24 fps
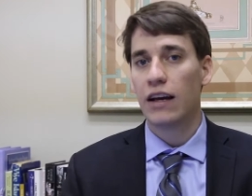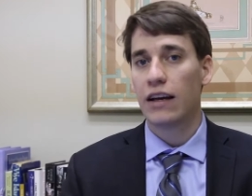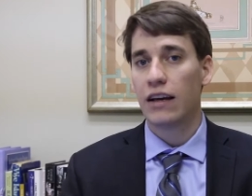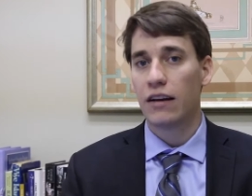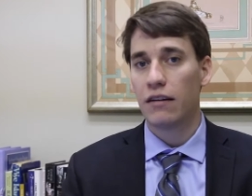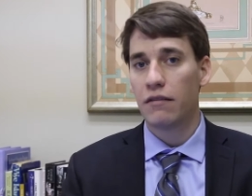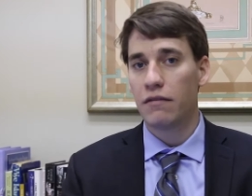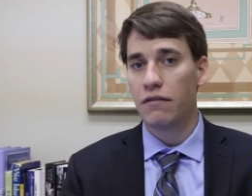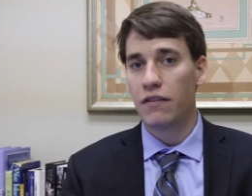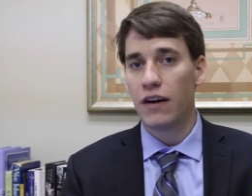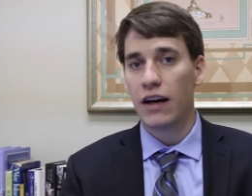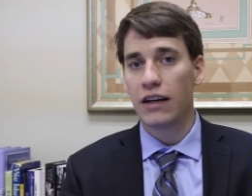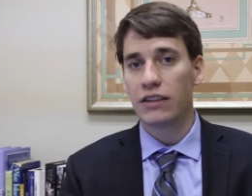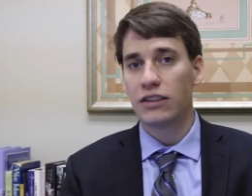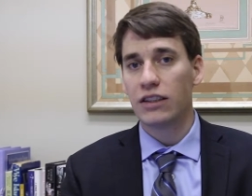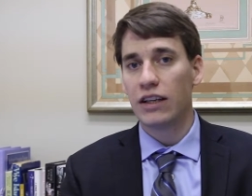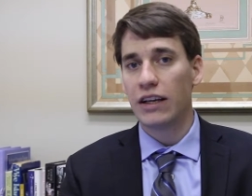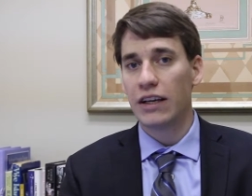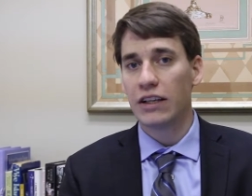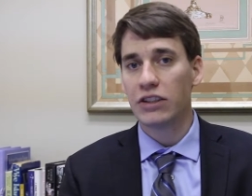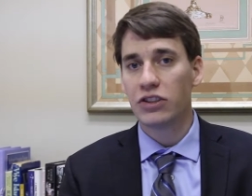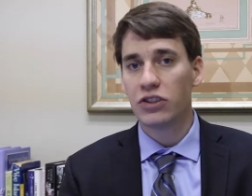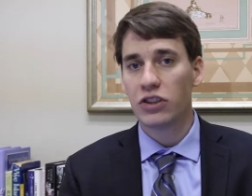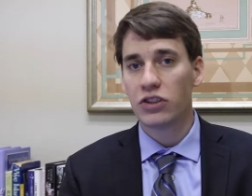It can
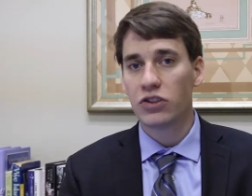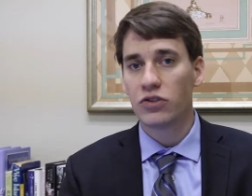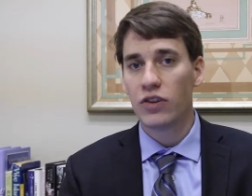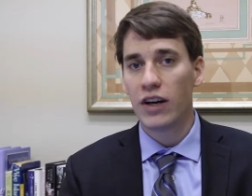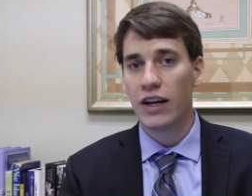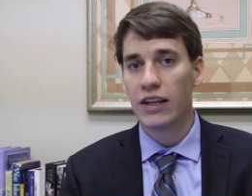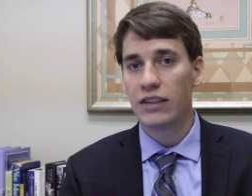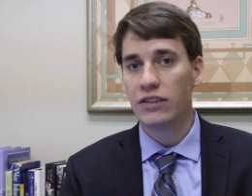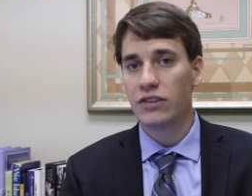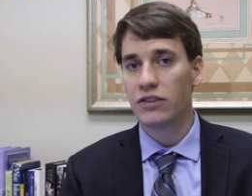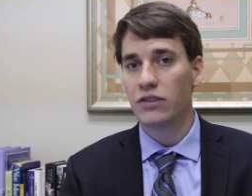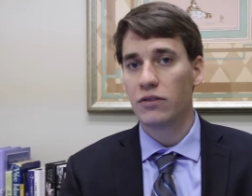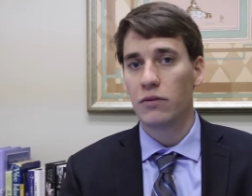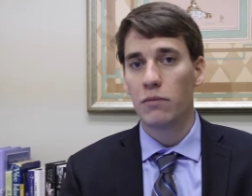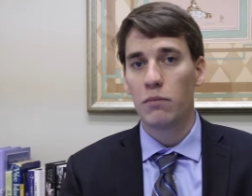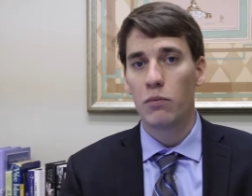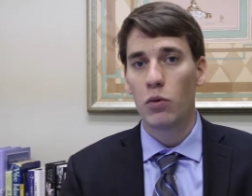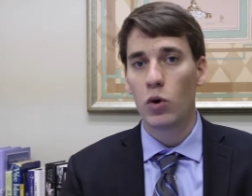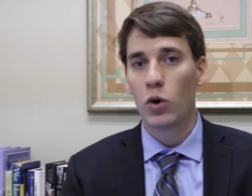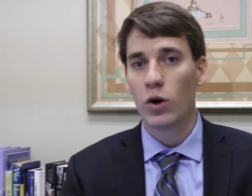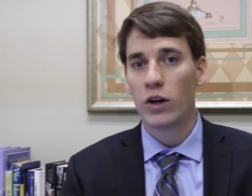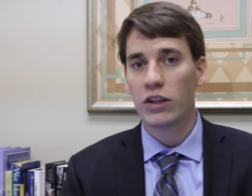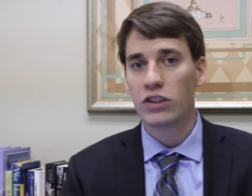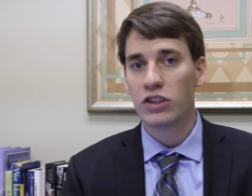affect interest rates,
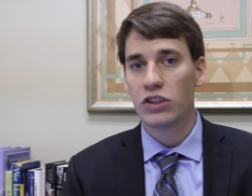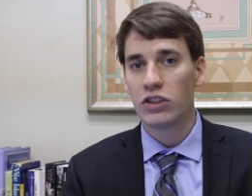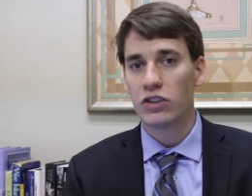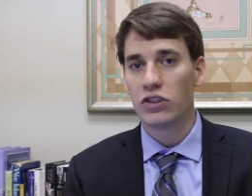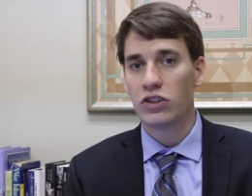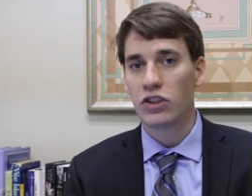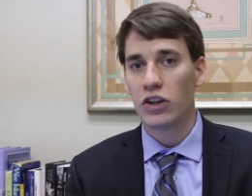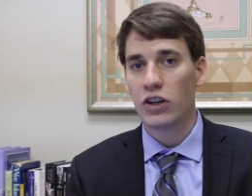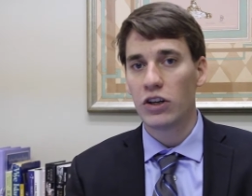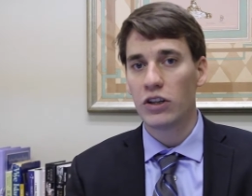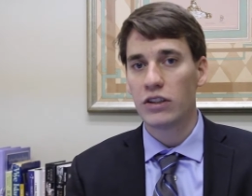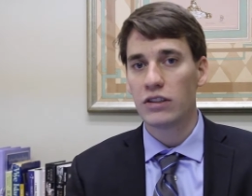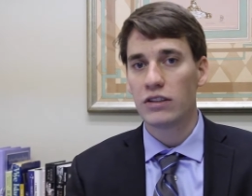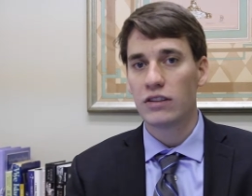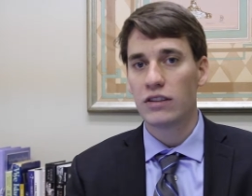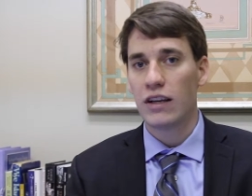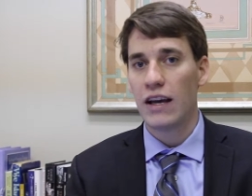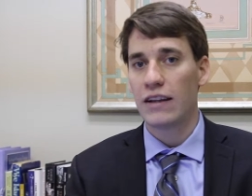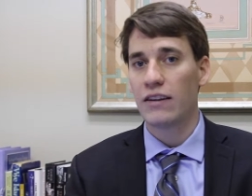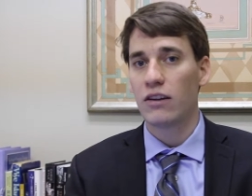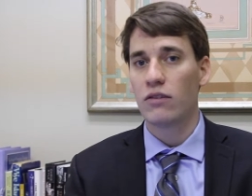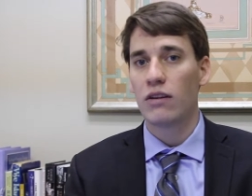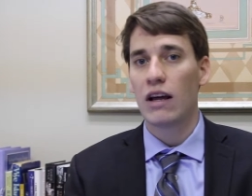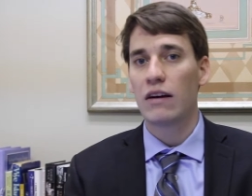mortgage insurance,
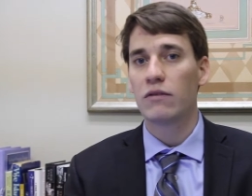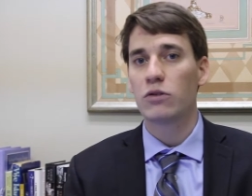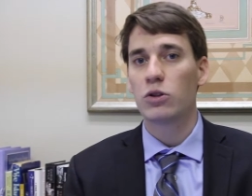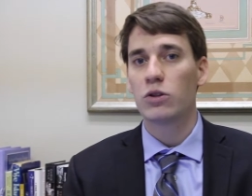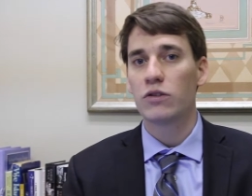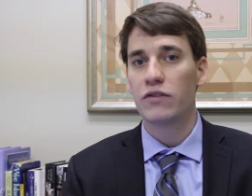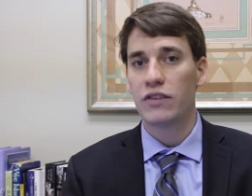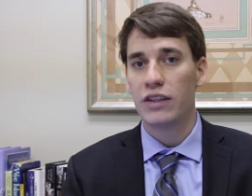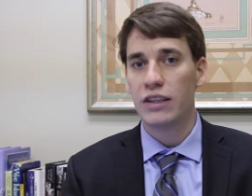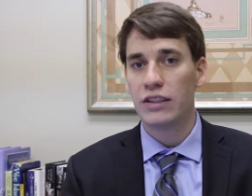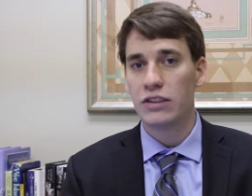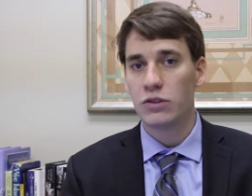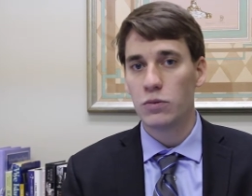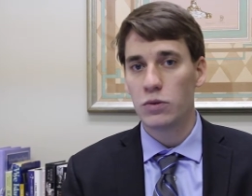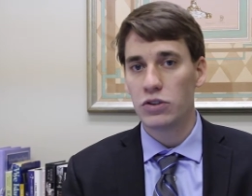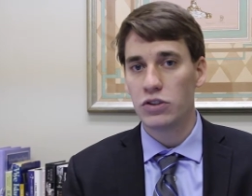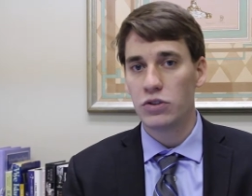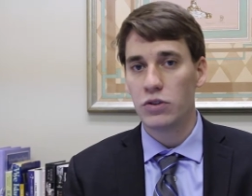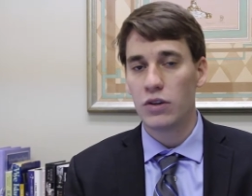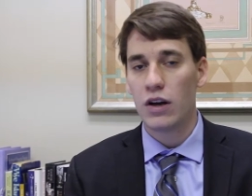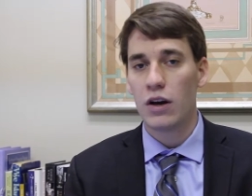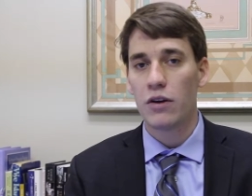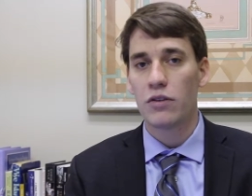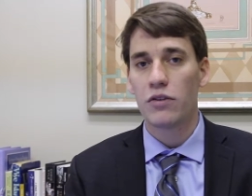and the level of ease
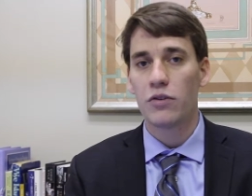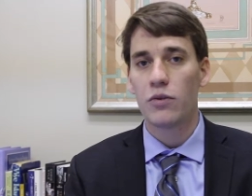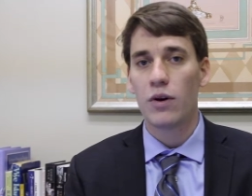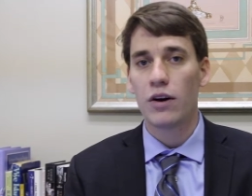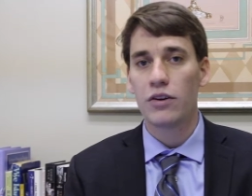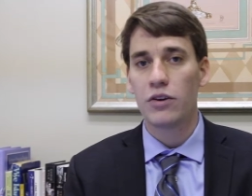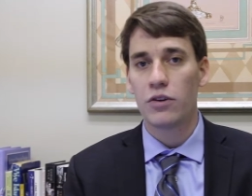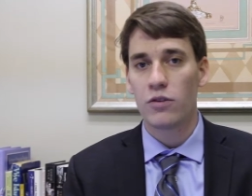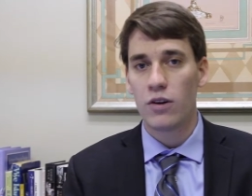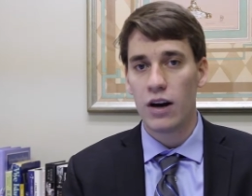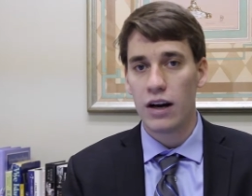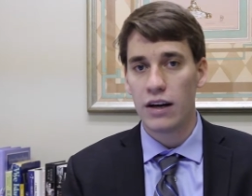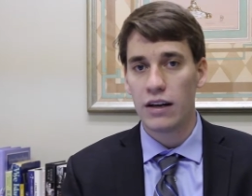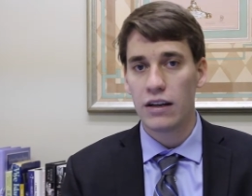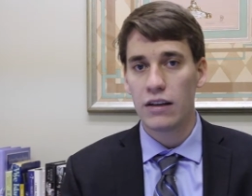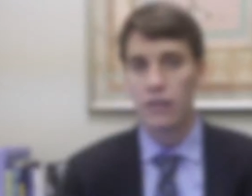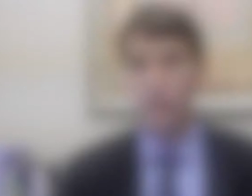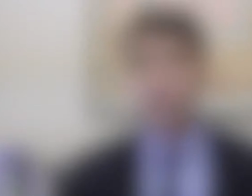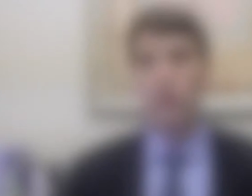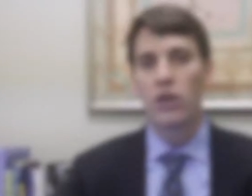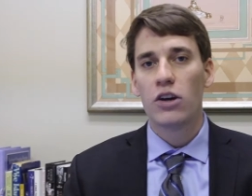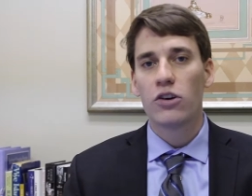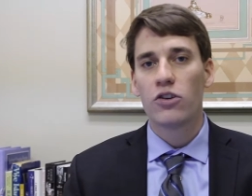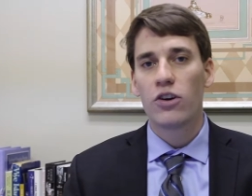which you go through underwriting.
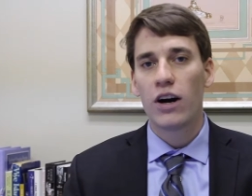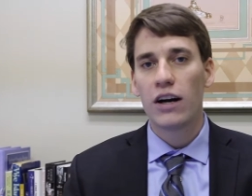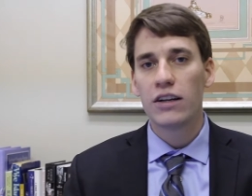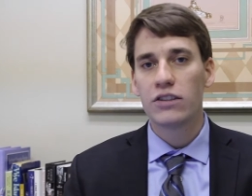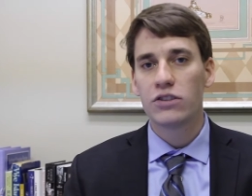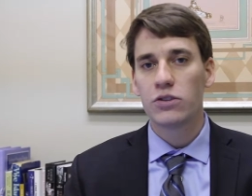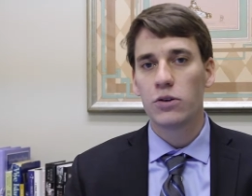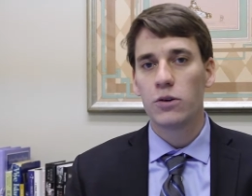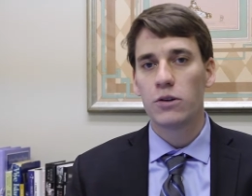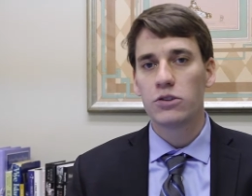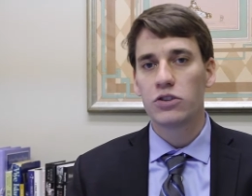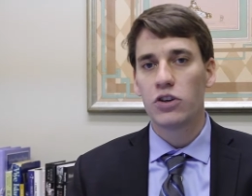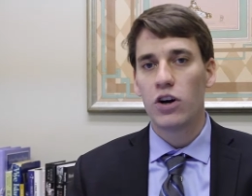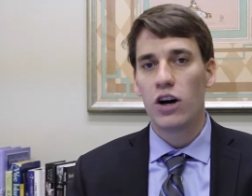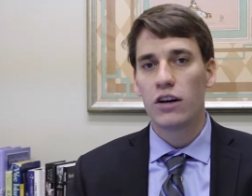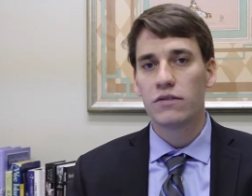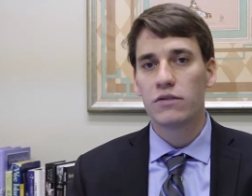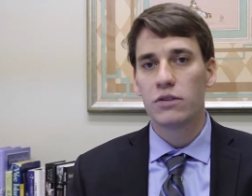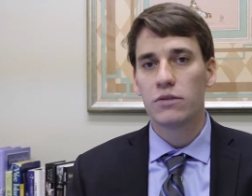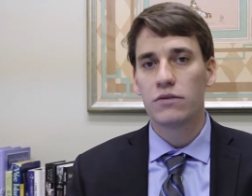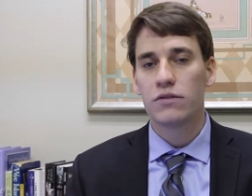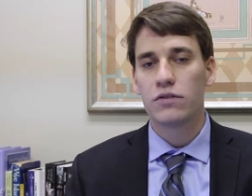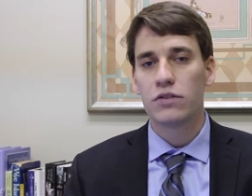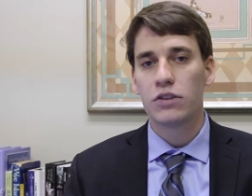Credit scores are
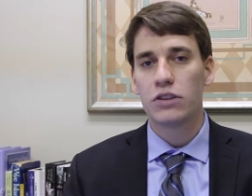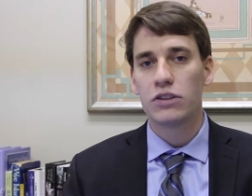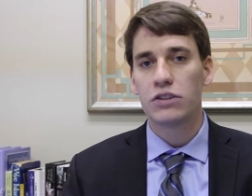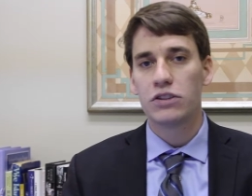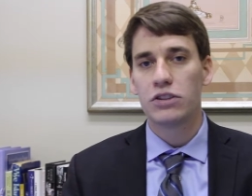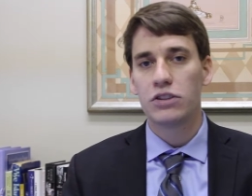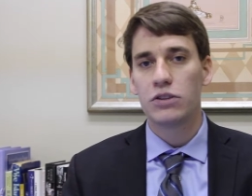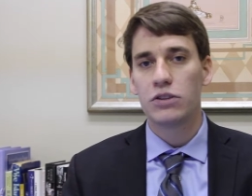often referred